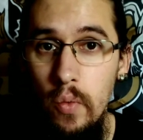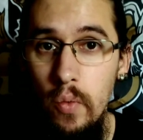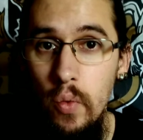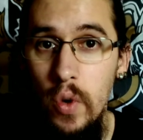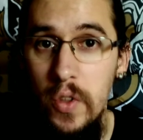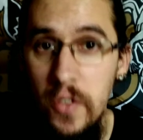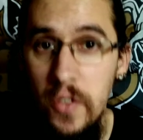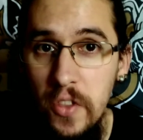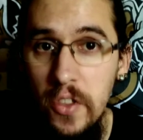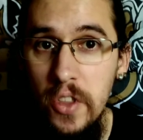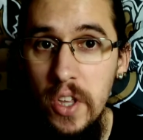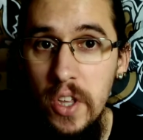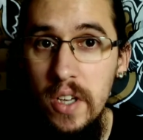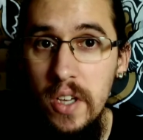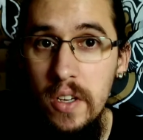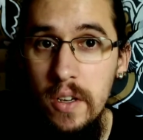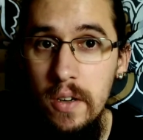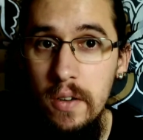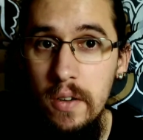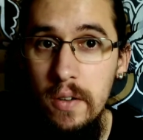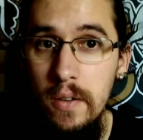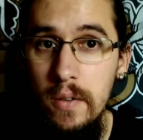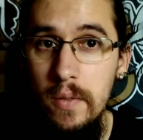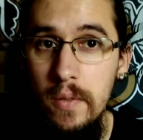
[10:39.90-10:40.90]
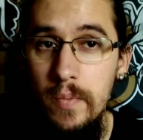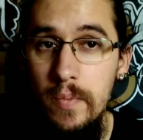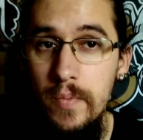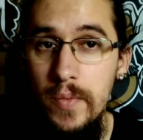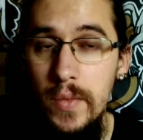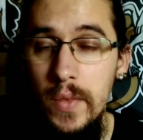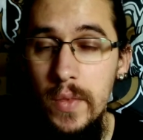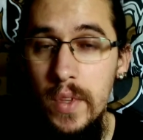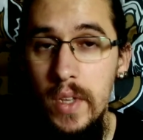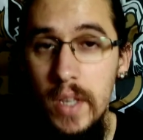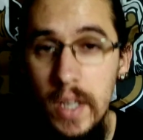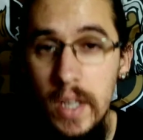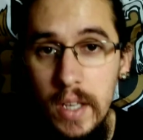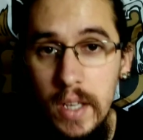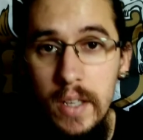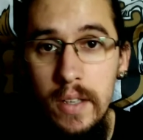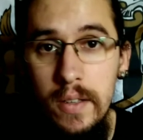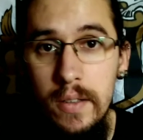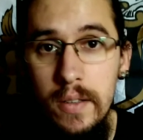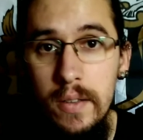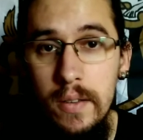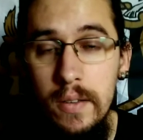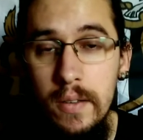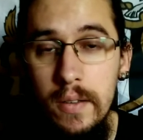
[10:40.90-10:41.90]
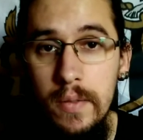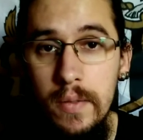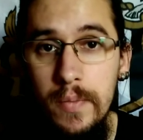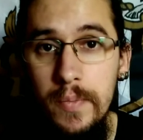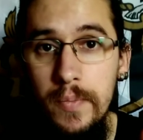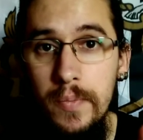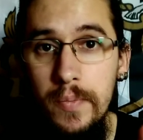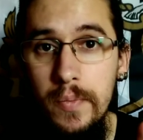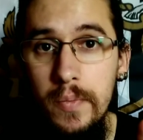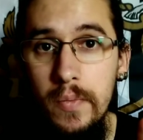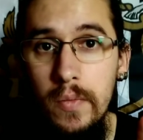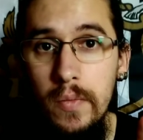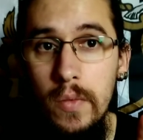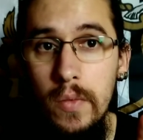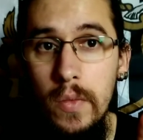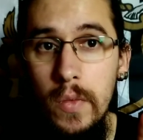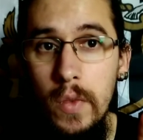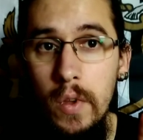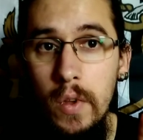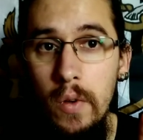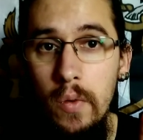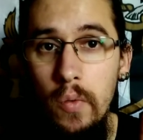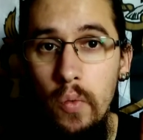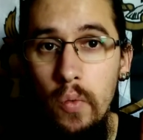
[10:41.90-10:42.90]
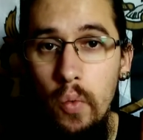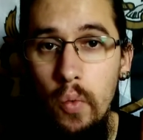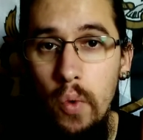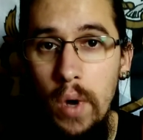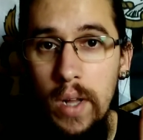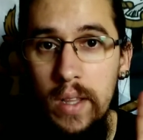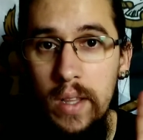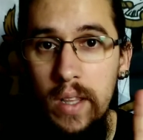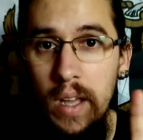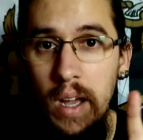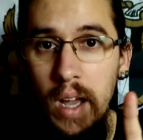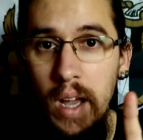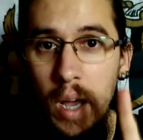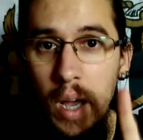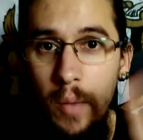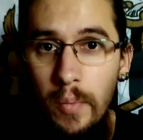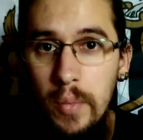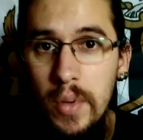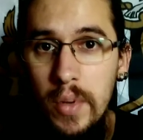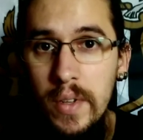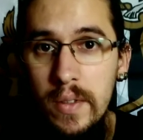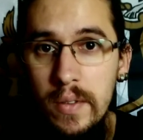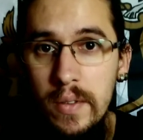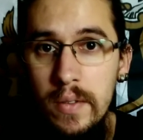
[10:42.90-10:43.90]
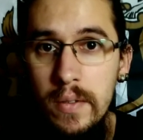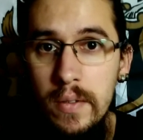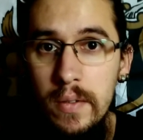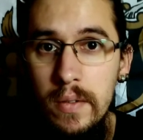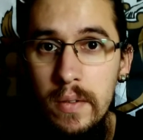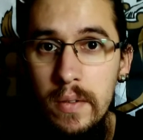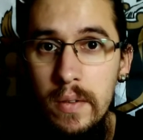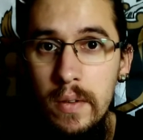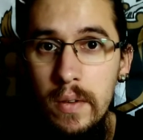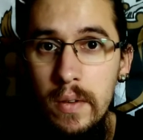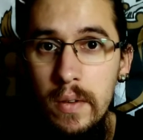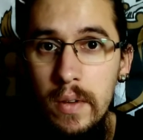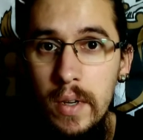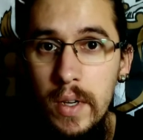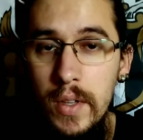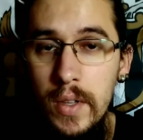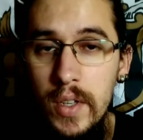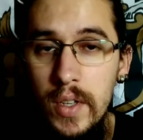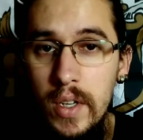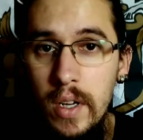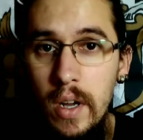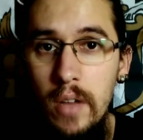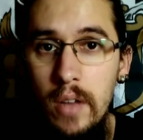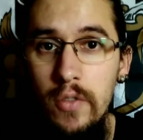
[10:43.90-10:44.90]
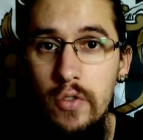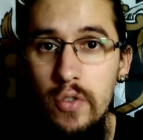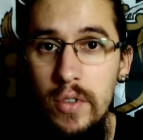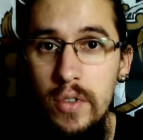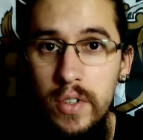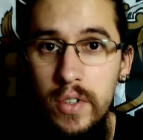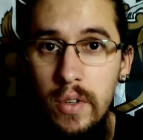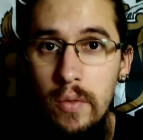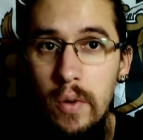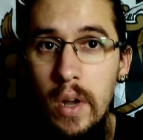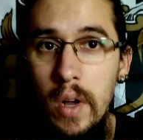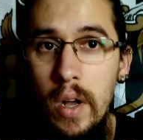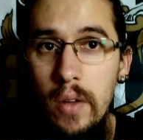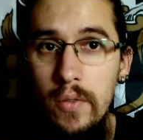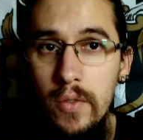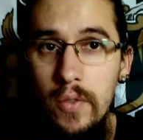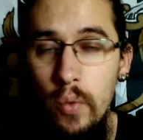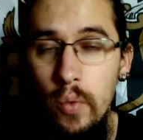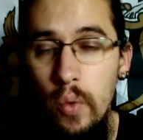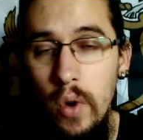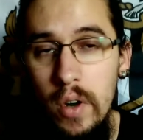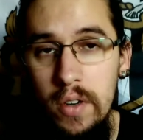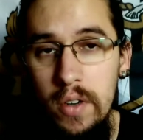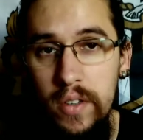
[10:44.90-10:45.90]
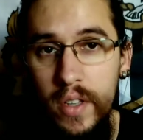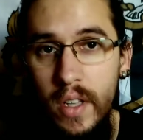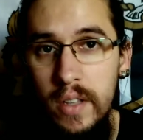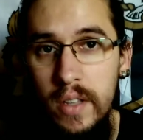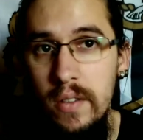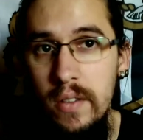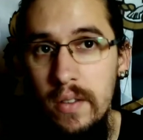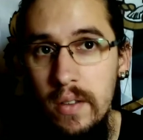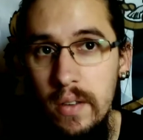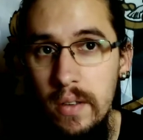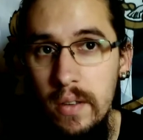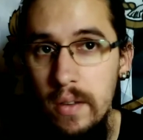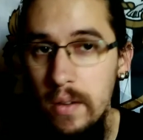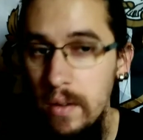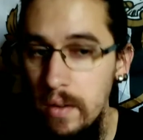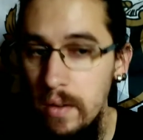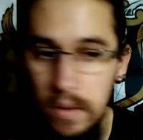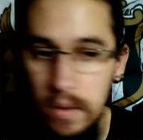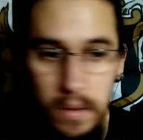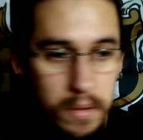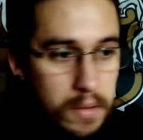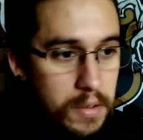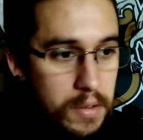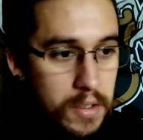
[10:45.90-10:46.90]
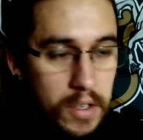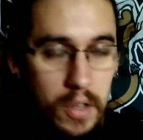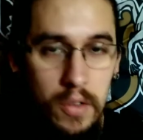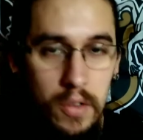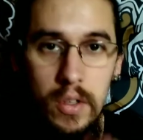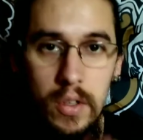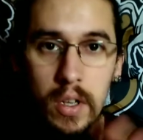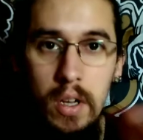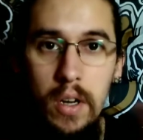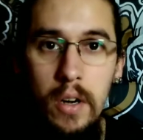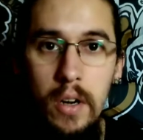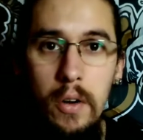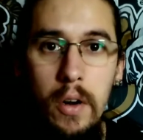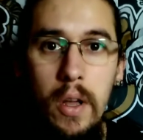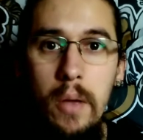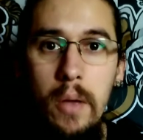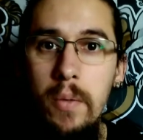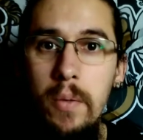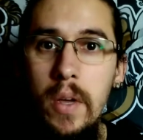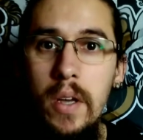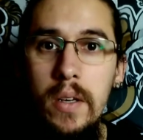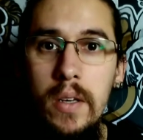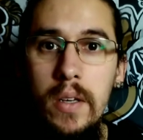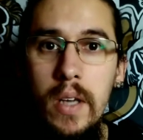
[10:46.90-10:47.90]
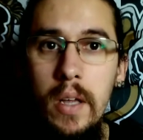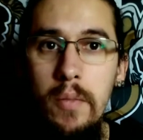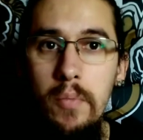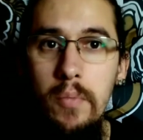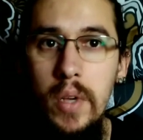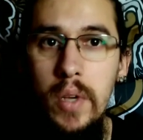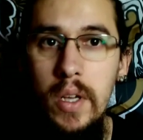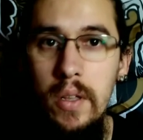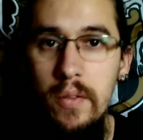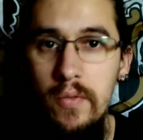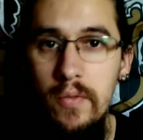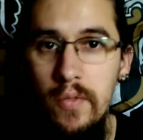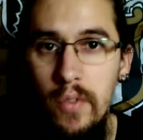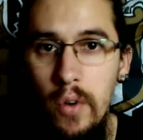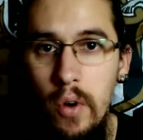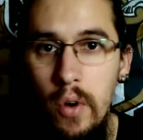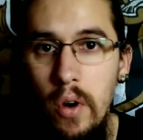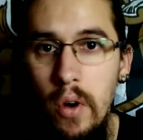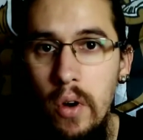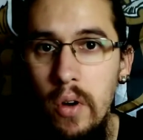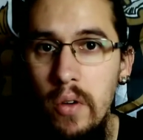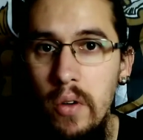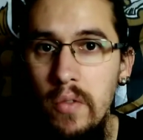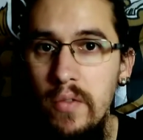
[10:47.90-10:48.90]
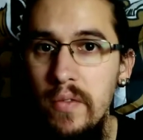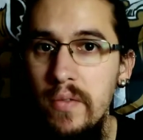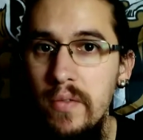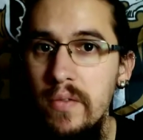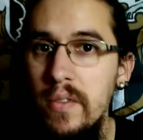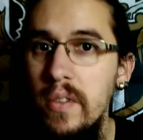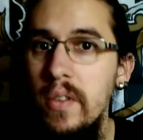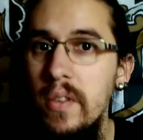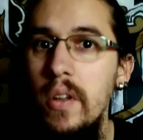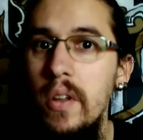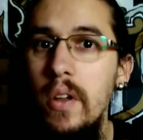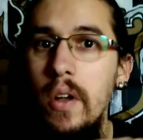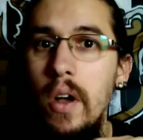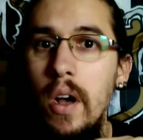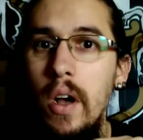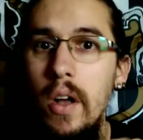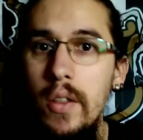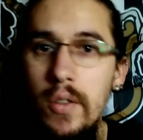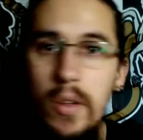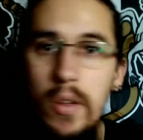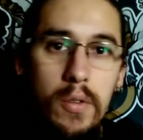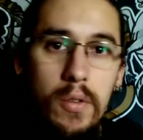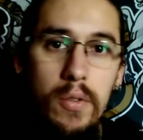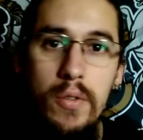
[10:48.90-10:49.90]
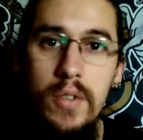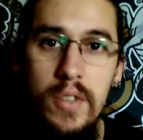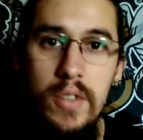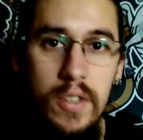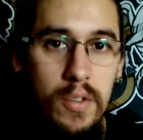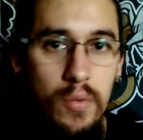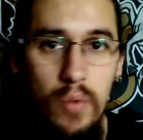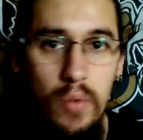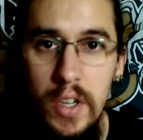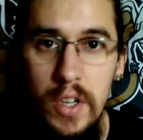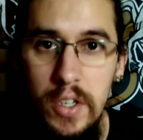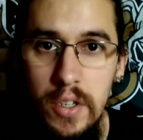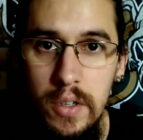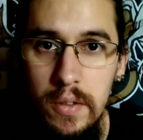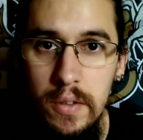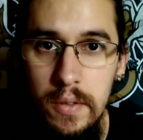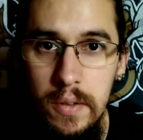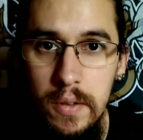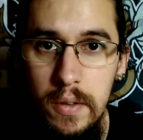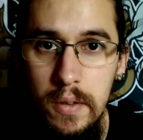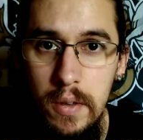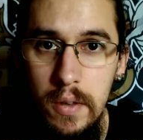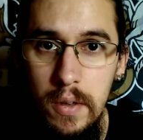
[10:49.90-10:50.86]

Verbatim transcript: One thing is what happened in the countries around the world that uh, Saudi Arabia can be involved and all those situations.